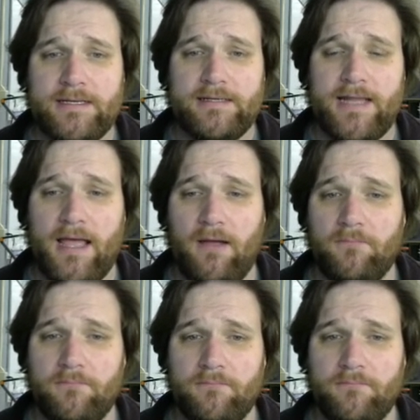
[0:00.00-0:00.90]
Now,
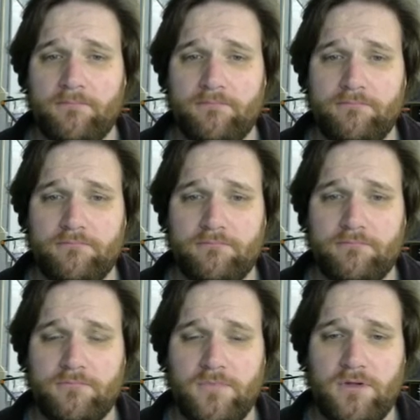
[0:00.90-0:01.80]

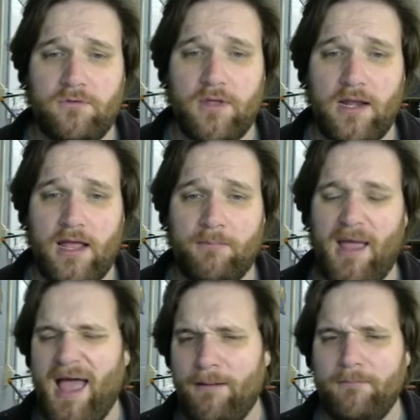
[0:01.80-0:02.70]
you can. I'm
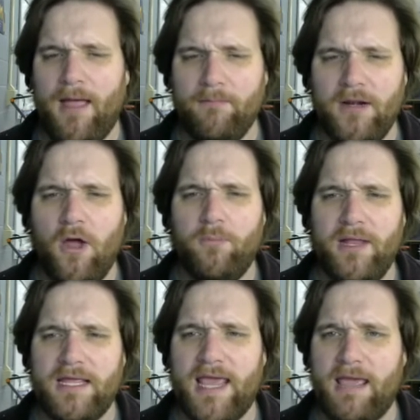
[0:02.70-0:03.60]
going to open
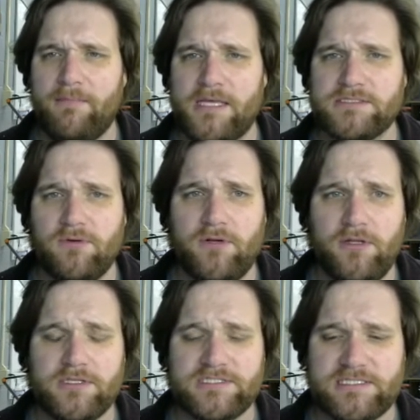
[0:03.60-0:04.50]
it in Kami so it
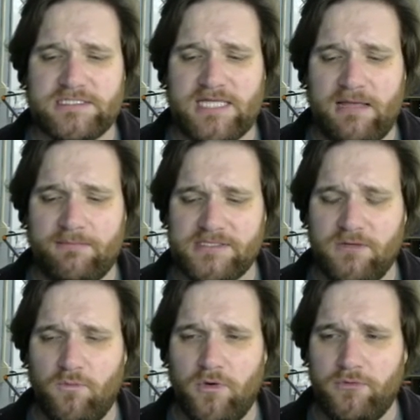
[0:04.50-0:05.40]
looks the same as
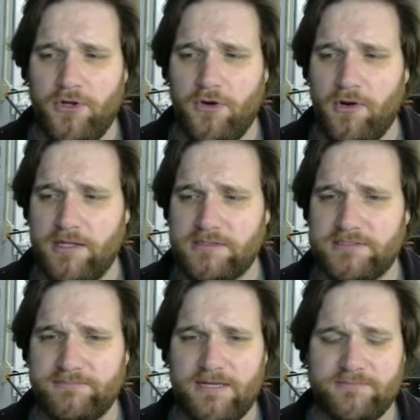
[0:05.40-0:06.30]
it would on your end.
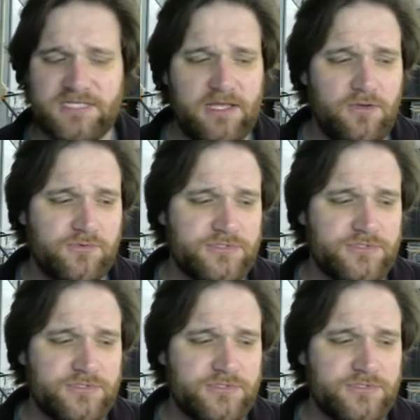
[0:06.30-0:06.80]
Sometimes I use